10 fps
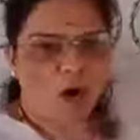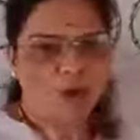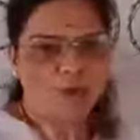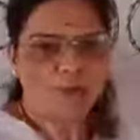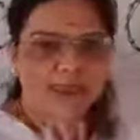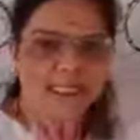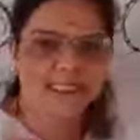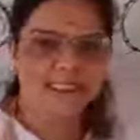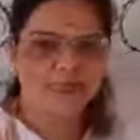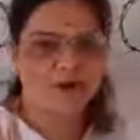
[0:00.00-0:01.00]
of
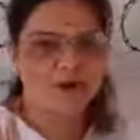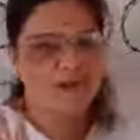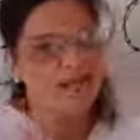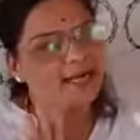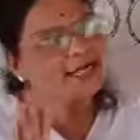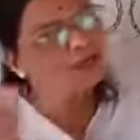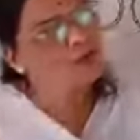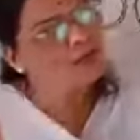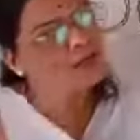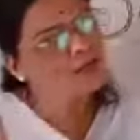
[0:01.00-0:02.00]
progesterone and
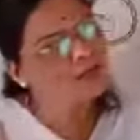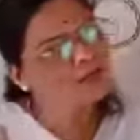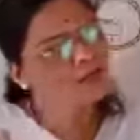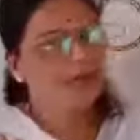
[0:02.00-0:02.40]
estrogen.